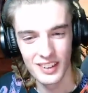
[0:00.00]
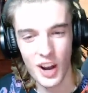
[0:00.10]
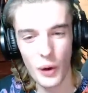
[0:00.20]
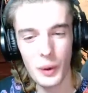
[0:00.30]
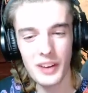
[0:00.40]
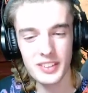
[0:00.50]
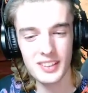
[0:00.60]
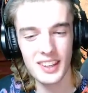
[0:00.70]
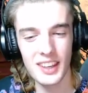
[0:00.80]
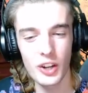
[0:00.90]
Oh, he wants to
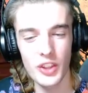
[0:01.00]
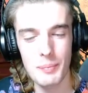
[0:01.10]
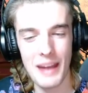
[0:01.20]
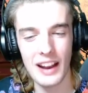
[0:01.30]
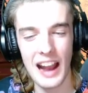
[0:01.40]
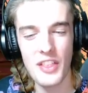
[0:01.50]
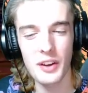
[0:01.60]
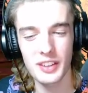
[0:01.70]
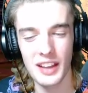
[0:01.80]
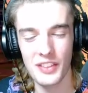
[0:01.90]
kill the man. Okay, I
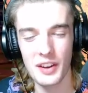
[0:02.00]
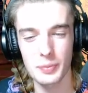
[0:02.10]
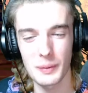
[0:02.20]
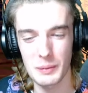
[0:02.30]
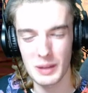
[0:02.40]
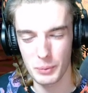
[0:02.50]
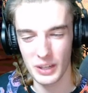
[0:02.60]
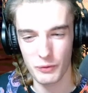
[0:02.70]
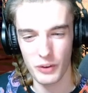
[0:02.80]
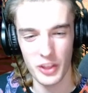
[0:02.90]
thought he was meant to put it
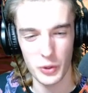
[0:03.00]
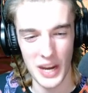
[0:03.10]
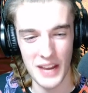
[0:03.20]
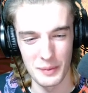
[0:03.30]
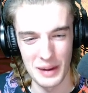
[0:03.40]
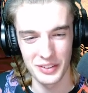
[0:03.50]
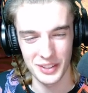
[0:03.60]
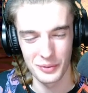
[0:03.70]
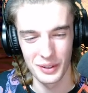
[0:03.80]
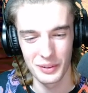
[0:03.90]
in front of the Raven, but I was
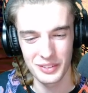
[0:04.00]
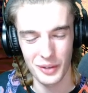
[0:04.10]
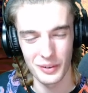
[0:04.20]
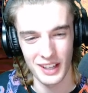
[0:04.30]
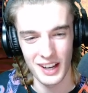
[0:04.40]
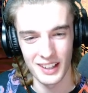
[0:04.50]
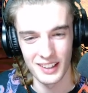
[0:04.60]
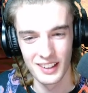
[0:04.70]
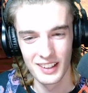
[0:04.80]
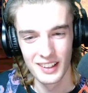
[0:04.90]
like, what's going on?
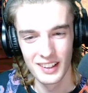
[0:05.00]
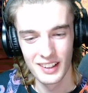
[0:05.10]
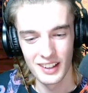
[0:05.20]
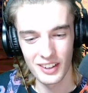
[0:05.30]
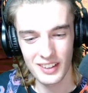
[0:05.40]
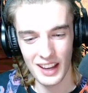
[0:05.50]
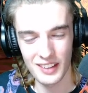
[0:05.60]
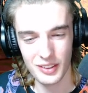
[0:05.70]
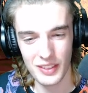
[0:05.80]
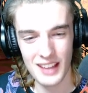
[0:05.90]
Okay,
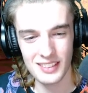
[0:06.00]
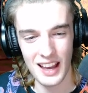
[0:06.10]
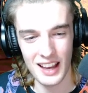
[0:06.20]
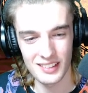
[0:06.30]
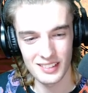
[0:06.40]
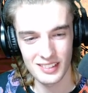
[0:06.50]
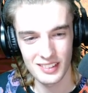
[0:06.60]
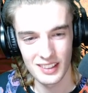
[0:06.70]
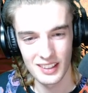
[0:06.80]
so that dies.